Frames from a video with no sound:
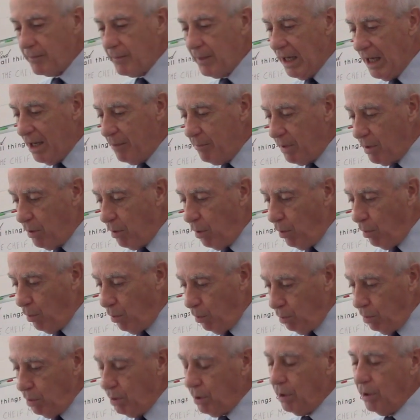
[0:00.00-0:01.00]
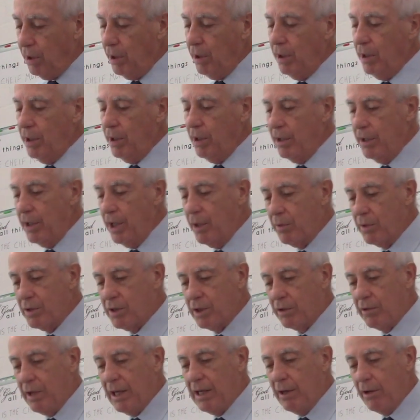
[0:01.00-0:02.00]
And behold, there was a
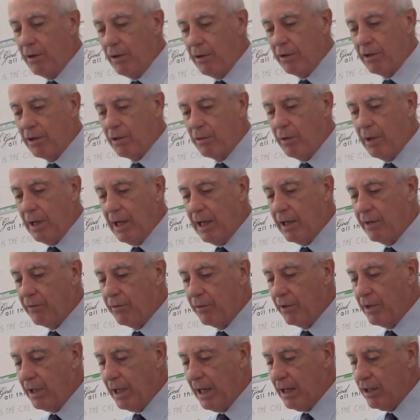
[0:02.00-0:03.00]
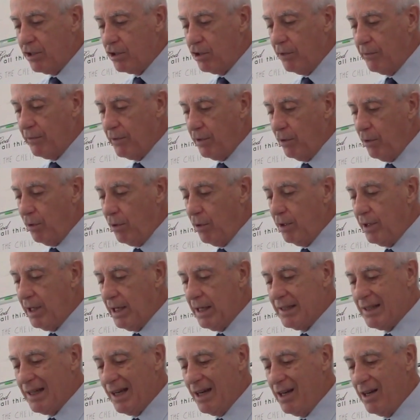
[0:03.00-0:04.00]
great earthquake, for the angel of the Lord
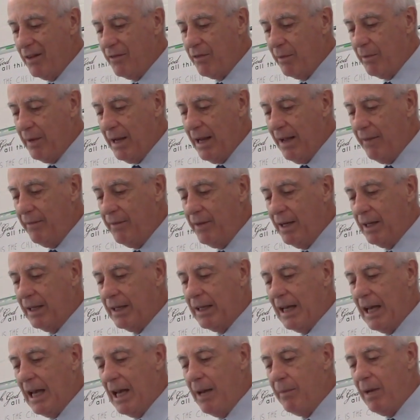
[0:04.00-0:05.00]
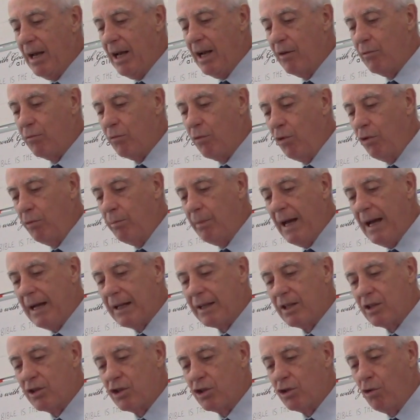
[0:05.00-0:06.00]
descended from heaven and came and rolled back
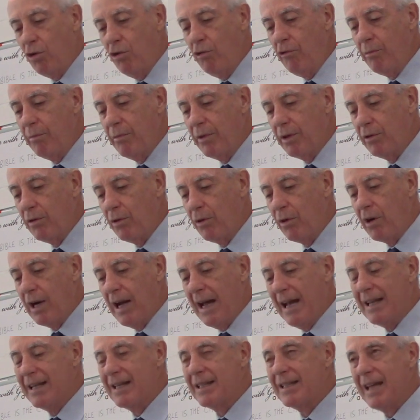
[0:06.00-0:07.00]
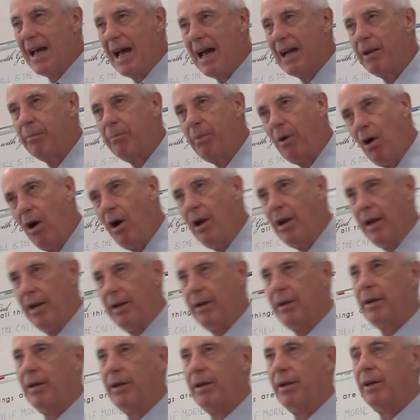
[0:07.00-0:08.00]
the stone from the door and sat upon
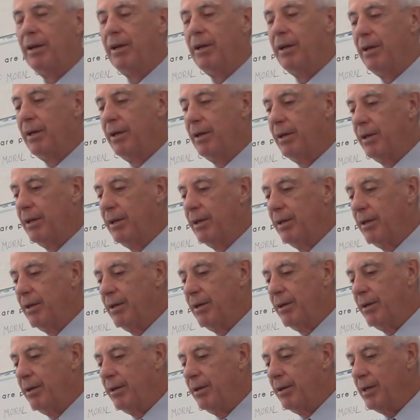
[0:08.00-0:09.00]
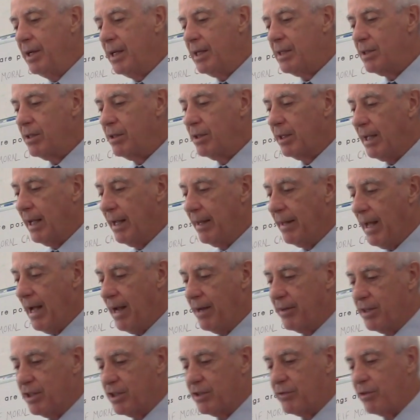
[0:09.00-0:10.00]
it. Well, let's look at
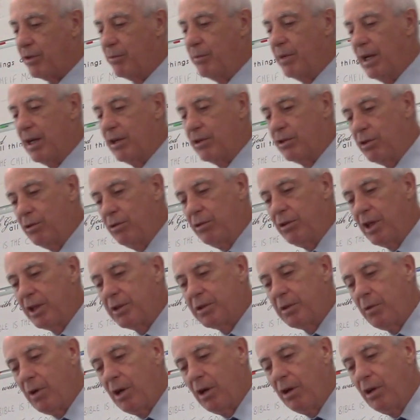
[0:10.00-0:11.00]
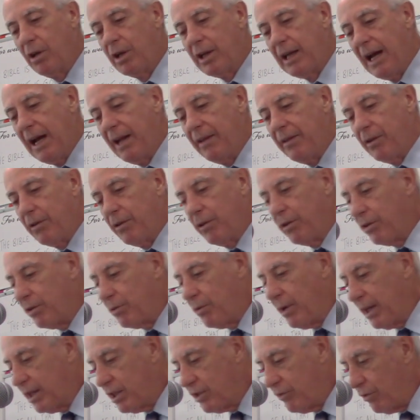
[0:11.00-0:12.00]
that just for a minute. Two things we want to look at. The
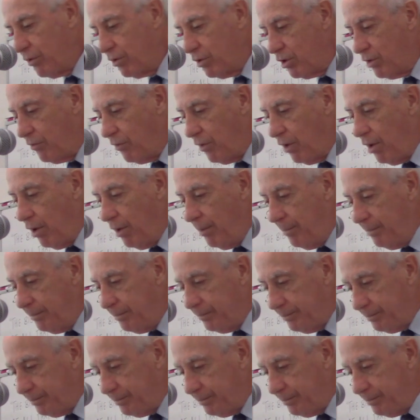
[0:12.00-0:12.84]
earthquakes, first of all.